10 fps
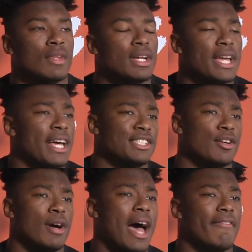Yeah,
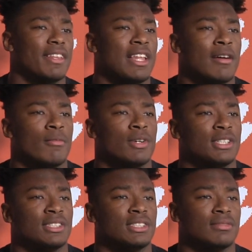so having them
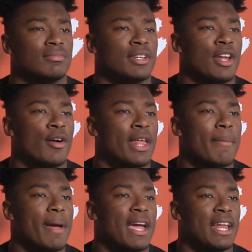was, you know, they
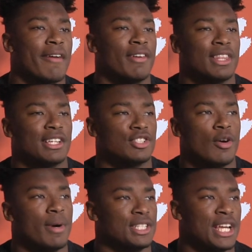made everything so
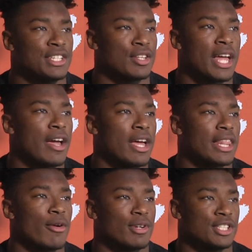much easier, and they
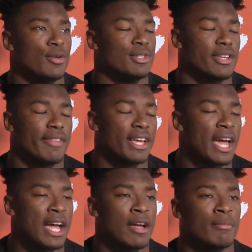they were students of the
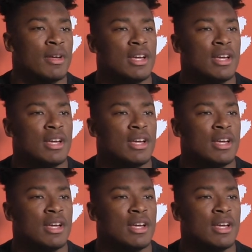game.